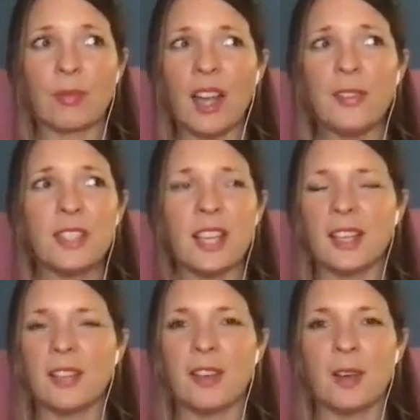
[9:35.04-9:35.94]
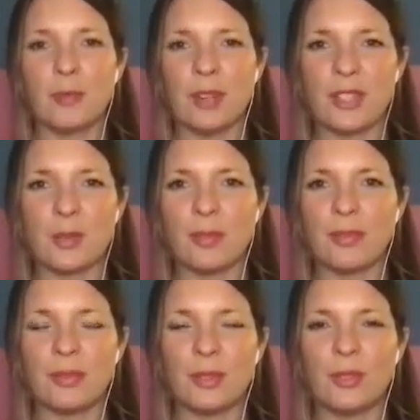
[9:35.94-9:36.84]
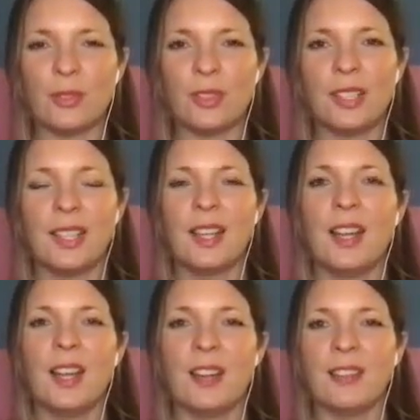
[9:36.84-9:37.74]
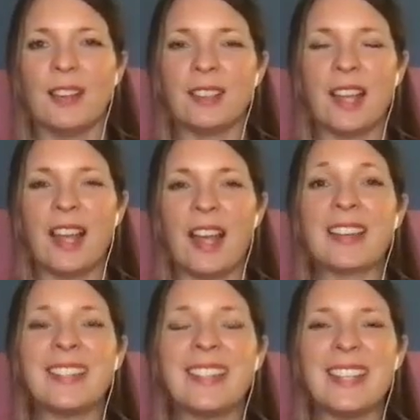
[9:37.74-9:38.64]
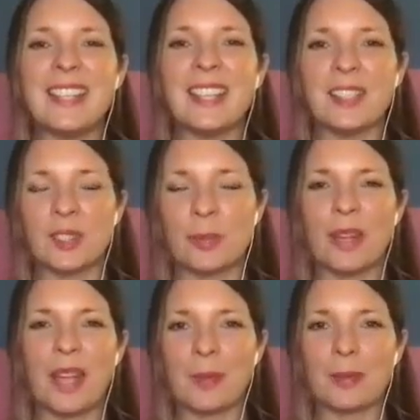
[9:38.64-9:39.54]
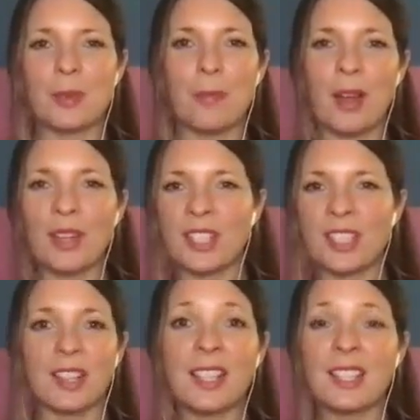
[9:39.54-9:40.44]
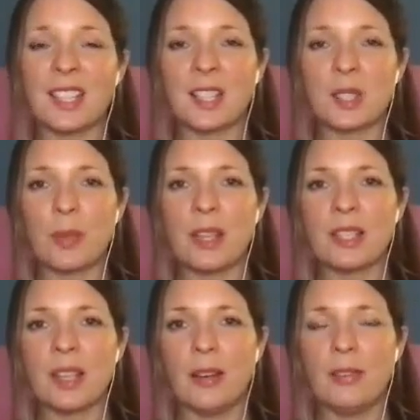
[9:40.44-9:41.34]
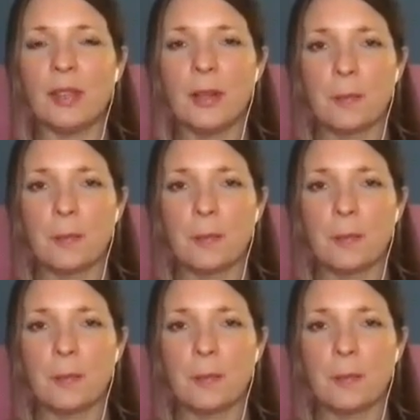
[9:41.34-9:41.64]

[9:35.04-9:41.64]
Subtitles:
I've certainly felt pressure before around needing to be able to master these things myself.